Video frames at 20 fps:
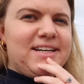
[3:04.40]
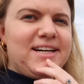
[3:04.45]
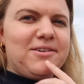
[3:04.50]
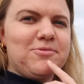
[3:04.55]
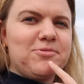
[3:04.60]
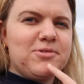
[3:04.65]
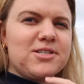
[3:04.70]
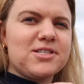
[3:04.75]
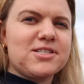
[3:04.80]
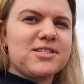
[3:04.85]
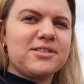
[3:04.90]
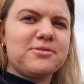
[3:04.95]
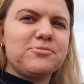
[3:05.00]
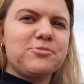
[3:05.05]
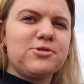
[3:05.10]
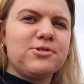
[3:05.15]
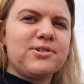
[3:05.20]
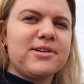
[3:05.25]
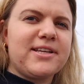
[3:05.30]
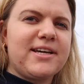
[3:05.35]
and we're just gonna
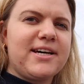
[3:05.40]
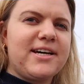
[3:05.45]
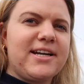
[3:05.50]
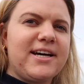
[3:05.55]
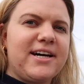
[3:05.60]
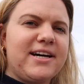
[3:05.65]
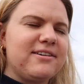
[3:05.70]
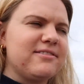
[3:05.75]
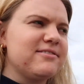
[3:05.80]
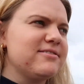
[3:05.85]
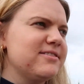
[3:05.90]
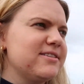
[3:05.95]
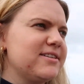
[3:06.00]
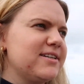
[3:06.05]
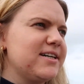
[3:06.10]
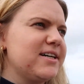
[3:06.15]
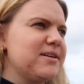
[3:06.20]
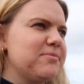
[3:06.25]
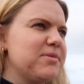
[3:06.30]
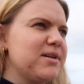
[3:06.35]
walk there now,
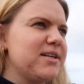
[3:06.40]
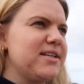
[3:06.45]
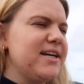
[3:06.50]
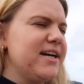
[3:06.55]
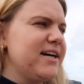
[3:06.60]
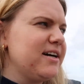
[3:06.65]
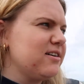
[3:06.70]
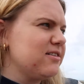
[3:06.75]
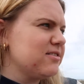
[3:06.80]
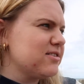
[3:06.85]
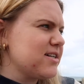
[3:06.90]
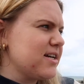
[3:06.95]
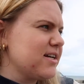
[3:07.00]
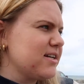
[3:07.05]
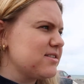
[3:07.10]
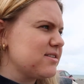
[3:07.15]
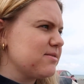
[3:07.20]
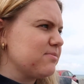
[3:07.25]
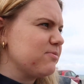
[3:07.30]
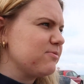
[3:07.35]
and yeah, I'll
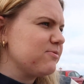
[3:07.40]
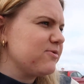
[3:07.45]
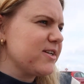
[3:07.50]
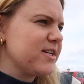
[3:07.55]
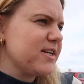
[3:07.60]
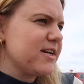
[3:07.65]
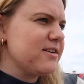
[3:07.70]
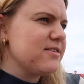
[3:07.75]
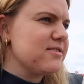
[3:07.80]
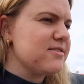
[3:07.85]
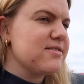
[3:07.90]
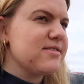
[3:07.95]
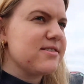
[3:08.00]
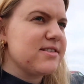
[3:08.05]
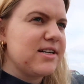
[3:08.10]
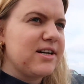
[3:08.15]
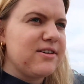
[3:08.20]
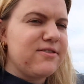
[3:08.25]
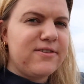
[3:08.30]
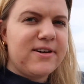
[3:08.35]
take some videos and
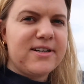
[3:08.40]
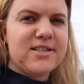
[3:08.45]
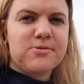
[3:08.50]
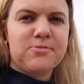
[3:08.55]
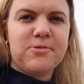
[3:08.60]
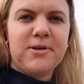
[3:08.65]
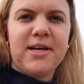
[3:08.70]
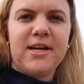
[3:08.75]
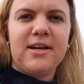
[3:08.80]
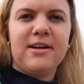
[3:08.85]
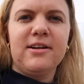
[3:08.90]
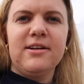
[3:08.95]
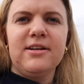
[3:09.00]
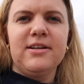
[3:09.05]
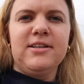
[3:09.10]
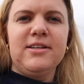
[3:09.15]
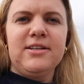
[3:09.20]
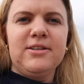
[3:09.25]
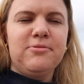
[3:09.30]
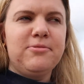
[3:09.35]
stuff as we
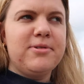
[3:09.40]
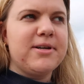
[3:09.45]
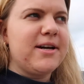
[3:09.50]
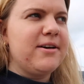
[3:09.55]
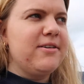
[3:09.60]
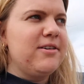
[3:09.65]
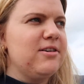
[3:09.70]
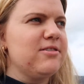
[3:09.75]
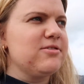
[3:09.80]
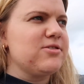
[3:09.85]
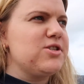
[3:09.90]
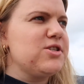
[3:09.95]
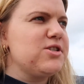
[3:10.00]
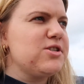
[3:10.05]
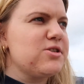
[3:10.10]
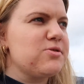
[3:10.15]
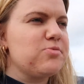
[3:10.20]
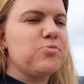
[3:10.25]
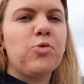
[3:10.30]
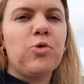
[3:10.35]
go along. She
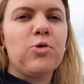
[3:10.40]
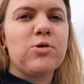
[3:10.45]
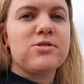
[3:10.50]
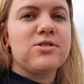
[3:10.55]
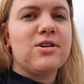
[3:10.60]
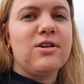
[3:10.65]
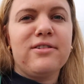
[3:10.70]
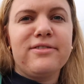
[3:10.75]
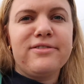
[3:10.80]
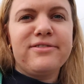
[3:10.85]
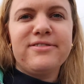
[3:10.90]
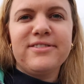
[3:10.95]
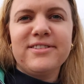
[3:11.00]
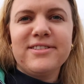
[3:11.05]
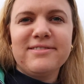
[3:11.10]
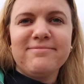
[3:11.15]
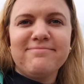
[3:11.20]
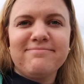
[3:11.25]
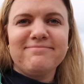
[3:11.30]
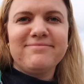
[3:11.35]
just walked off.
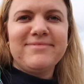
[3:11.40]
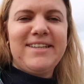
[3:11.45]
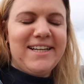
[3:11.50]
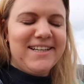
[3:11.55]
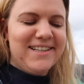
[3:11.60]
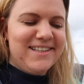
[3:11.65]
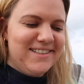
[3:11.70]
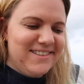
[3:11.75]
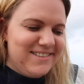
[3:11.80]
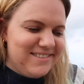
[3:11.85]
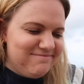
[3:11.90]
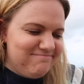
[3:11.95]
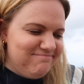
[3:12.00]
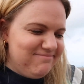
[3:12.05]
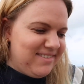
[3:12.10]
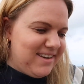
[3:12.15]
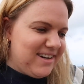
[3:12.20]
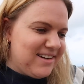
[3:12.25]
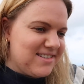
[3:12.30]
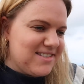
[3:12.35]

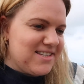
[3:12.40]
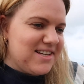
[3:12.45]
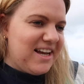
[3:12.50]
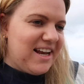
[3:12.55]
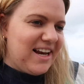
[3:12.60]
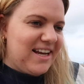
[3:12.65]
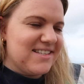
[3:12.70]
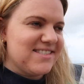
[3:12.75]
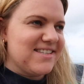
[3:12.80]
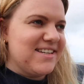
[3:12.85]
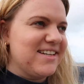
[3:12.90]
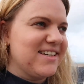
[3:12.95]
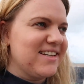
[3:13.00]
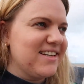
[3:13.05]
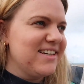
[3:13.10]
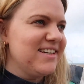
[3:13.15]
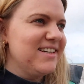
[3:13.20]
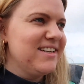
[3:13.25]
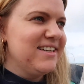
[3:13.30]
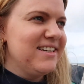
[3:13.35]
Absolutely classic.
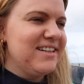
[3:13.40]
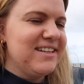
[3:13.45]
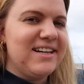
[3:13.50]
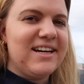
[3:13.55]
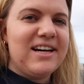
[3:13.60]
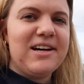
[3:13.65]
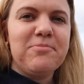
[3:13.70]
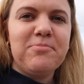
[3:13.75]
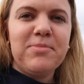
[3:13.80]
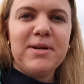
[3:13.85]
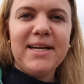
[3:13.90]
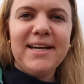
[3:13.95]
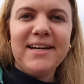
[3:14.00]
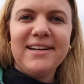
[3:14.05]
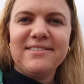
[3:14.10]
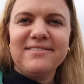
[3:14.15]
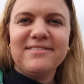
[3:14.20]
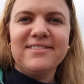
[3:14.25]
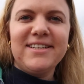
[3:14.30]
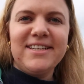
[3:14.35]
But
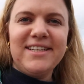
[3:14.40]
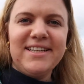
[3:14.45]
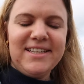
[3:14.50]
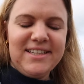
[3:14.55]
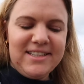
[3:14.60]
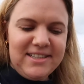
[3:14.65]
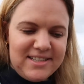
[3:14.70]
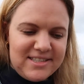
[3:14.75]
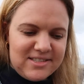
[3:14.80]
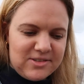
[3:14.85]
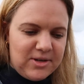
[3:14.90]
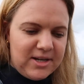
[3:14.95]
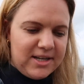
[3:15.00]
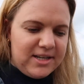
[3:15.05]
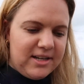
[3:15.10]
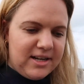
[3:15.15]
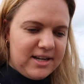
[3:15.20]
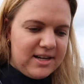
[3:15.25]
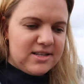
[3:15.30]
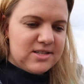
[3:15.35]
yeah, it's
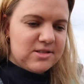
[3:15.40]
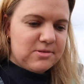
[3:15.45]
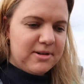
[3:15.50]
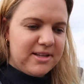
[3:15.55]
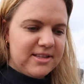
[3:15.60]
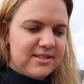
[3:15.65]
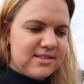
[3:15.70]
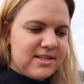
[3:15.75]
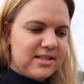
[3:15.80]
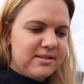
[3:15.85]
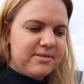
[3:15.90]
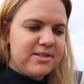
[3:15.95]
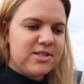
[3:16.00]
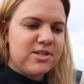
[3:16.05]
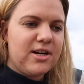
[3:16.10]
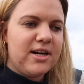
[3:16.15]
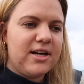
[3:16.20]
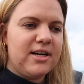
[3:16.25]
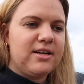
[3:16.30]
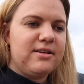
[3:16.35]
quite nice. The weather's gonna be
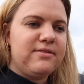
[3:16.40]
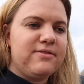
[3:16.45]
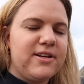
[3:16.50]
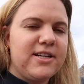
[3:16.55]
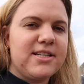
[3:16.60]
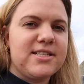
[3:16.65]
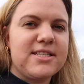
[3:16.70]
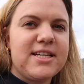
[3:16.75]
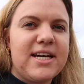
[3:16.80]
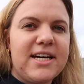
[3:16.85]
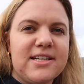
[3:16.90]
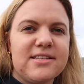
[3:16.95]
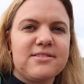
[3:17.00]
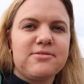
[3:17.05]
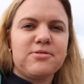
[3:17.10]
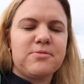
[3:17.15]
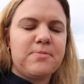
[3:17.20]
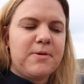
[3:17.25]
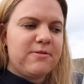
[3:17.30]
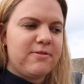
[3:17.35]
dry hopefully today, because
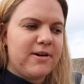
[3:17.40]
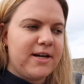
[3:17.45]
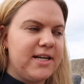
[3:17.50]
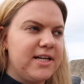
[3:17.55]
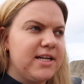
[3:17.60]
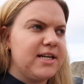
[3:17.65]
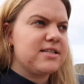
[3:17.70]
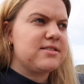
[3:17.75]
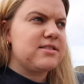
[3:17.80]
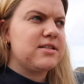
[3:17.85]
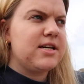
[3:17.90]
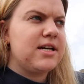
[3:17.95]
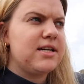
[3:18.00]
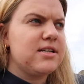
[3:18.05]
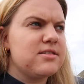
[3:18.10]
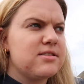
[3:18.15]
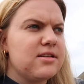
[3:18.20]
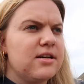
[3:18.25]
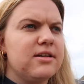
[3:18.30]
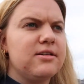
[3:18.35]
it was a bit rainy
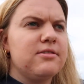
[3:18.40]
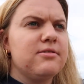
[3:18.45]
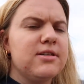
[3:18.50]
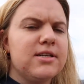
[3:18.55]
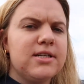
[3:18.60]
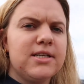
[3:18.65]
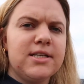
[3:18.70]
yesterday, so